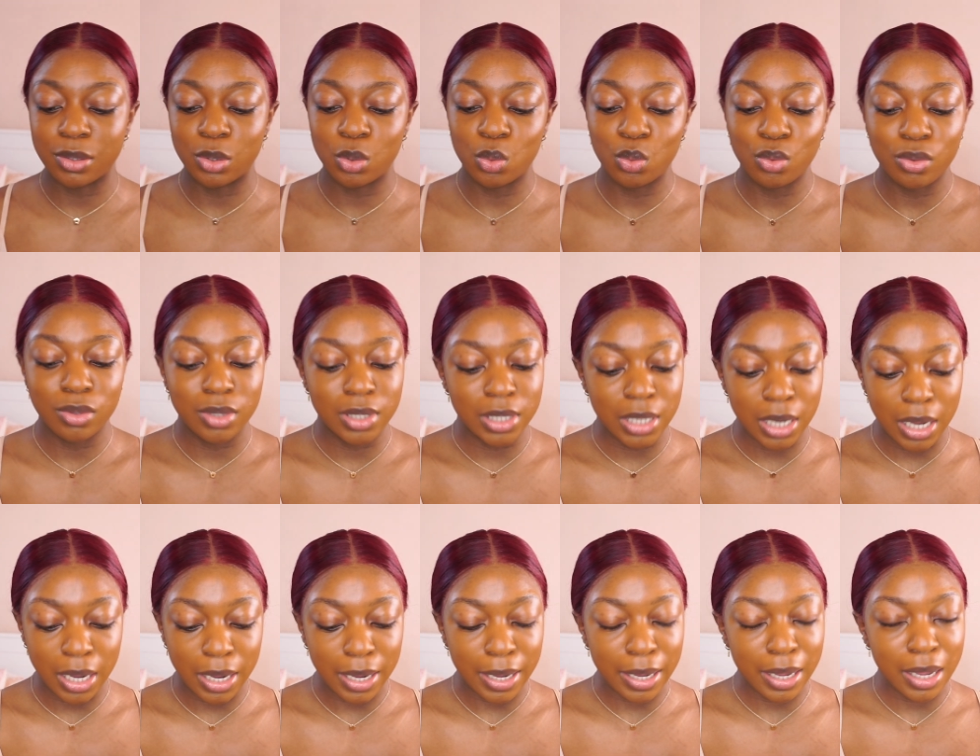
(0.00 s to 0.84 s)

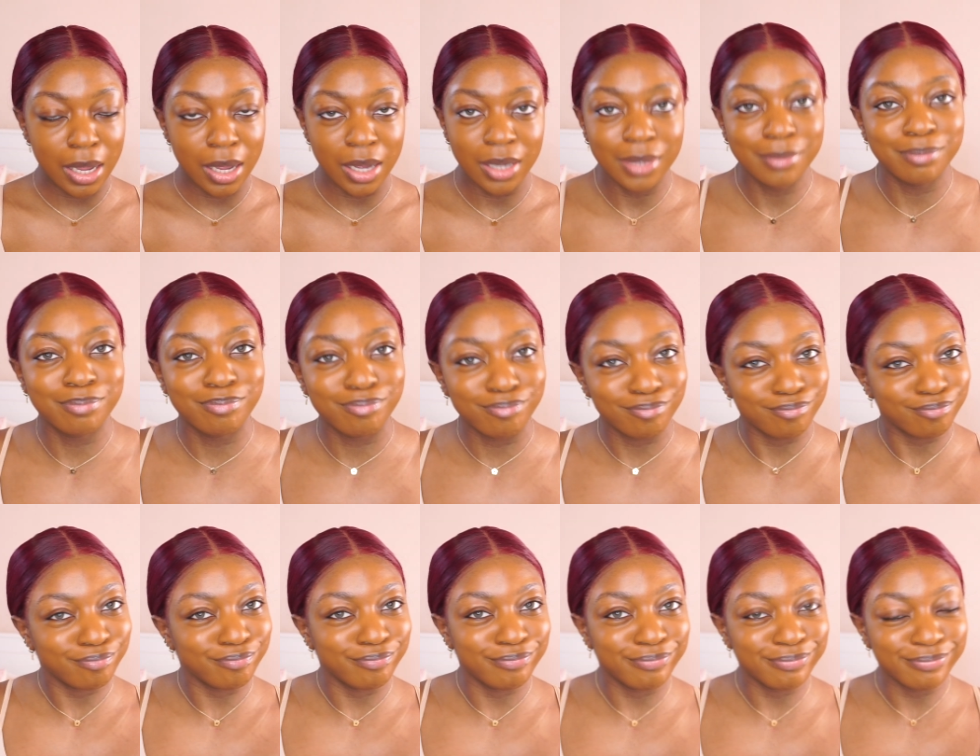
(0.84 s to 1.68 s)
today,
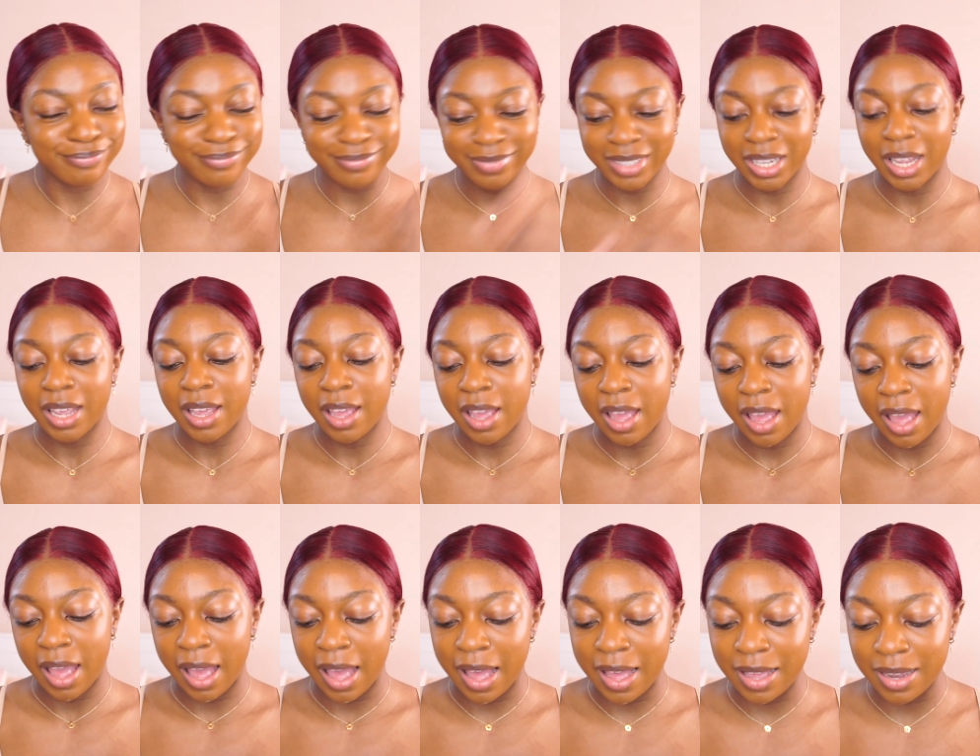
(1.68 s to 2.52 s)

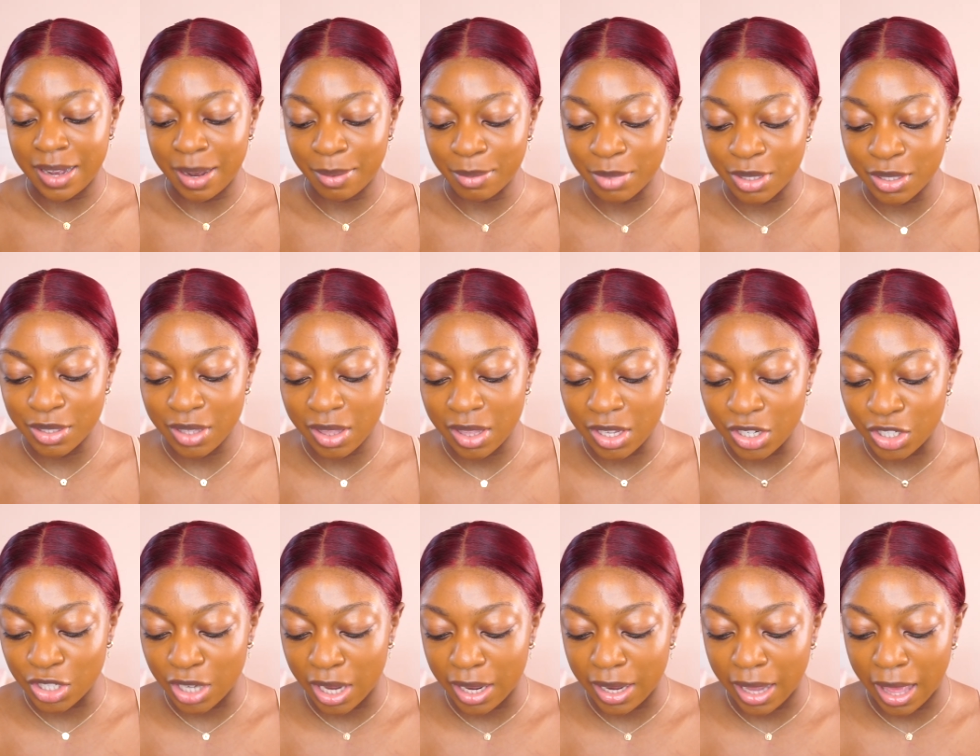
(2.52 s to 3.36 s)
and I'm using the
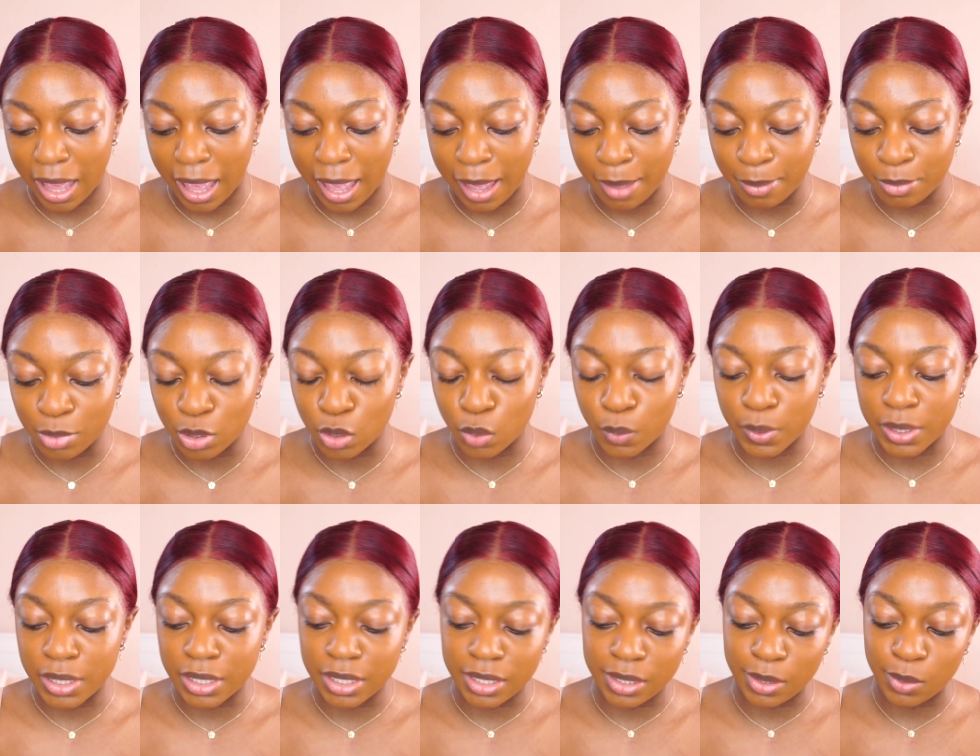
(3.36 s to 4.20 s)
shade
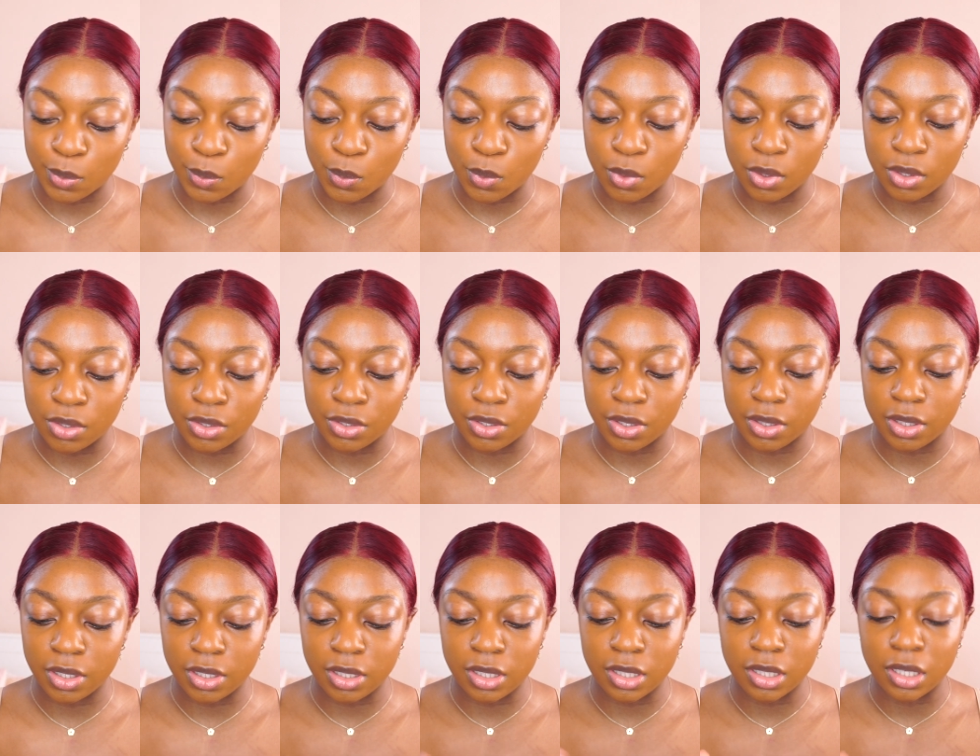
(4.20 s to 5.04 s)
M21. So
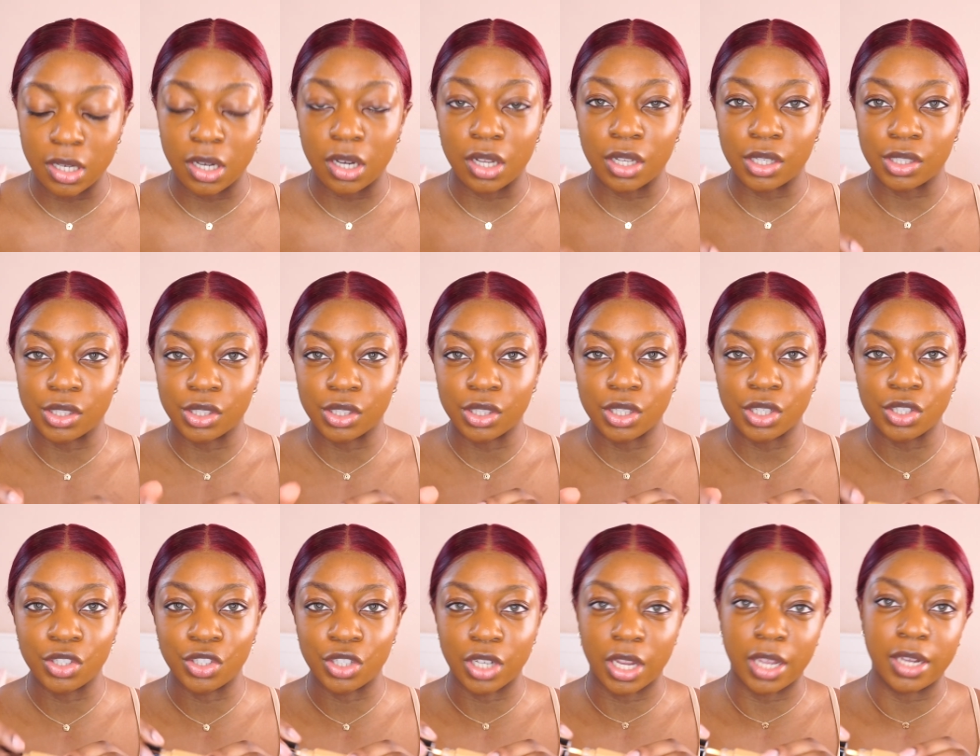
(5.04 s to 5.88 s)
this is the last
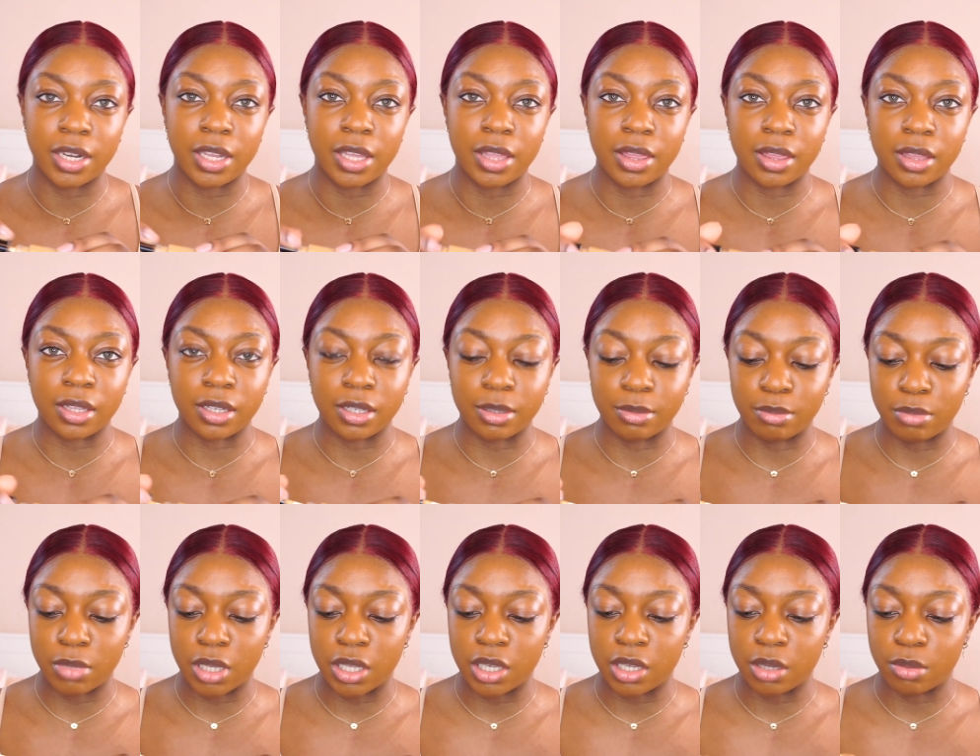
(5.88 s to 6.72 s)
shade in the
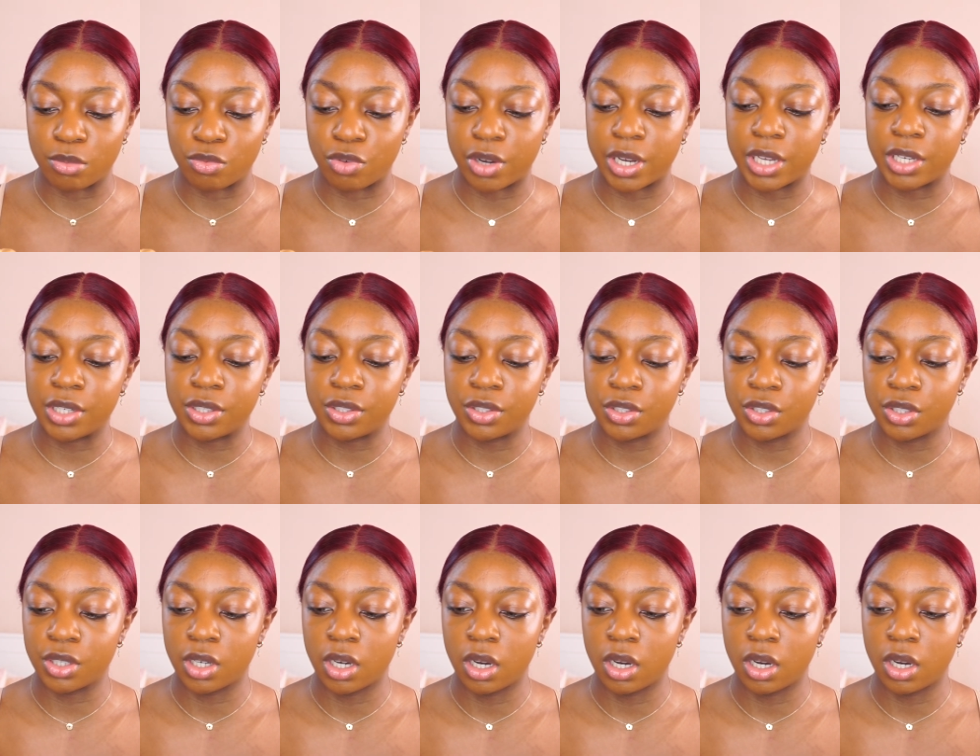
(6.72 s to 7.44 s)
medium range.